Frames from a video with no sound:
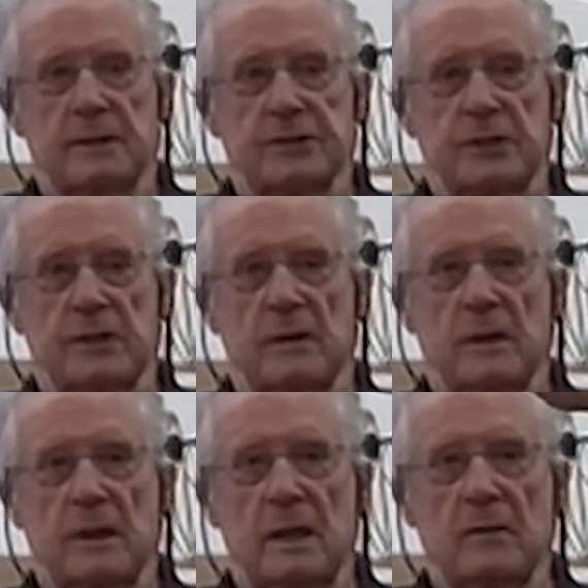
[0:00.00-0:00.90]
And
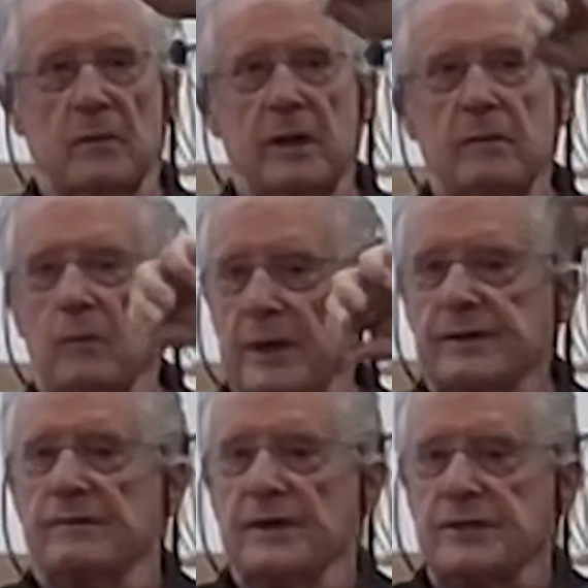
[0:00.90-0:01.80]
so we went
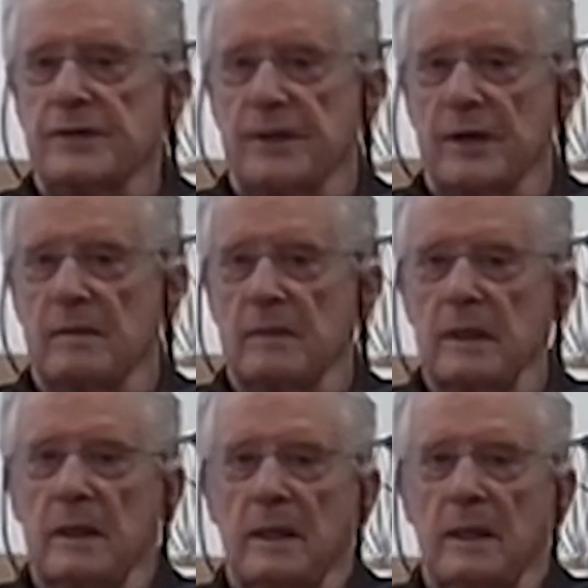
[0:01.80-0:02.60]
to visit them